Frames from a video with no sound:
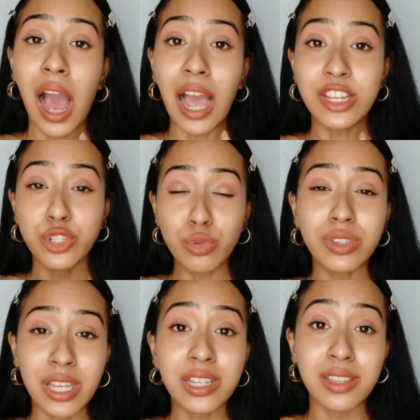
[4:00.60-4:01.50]
I do
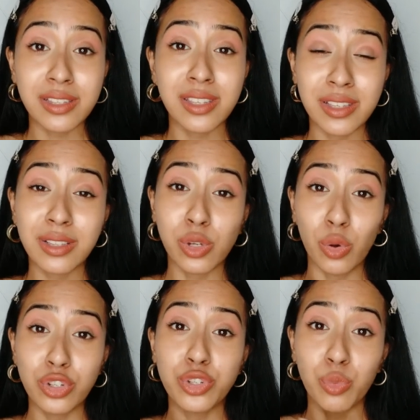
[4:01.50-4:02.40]
think this is
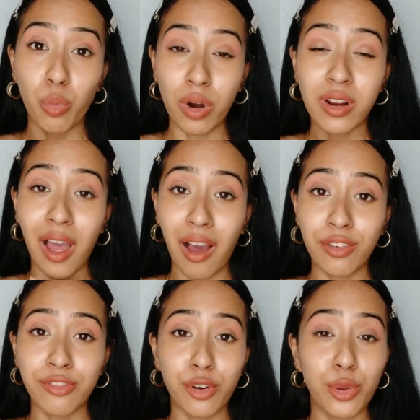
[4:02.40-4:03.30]
going to work
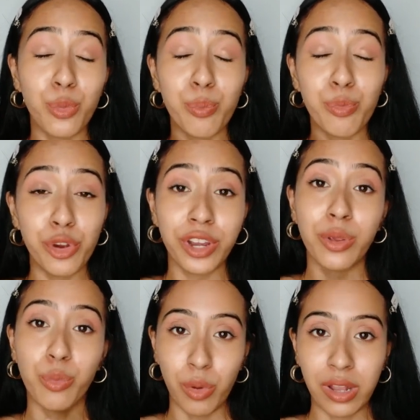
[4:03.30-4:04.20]
out for you
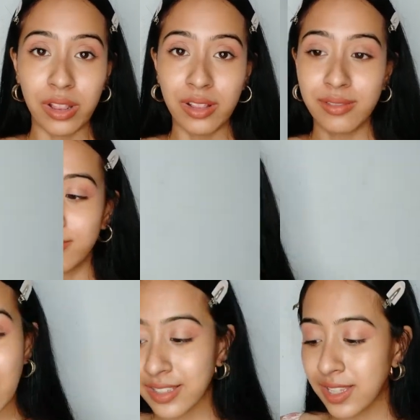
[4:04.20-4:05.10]
pretty well. So the
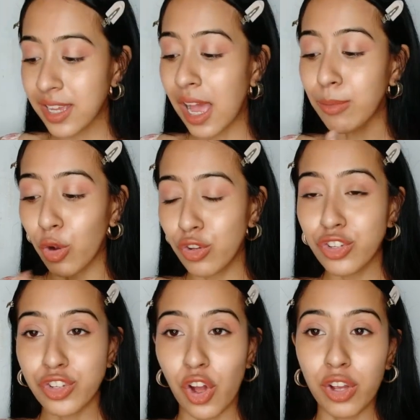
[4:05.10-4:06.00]
next thing I'm going
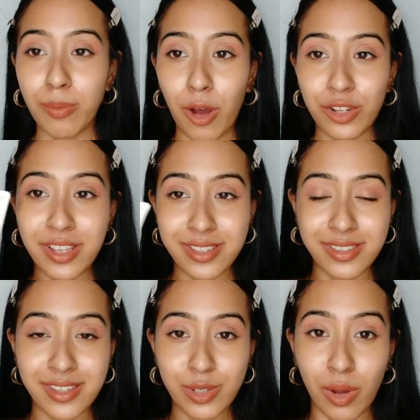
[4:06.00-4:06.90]
to talk about is
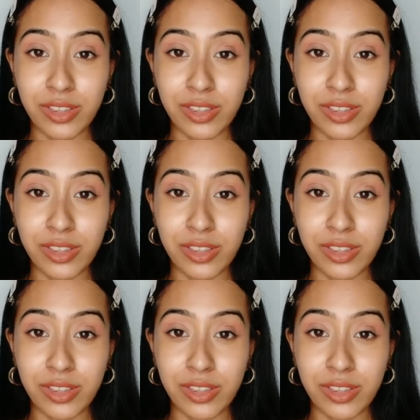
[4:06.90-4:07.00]
this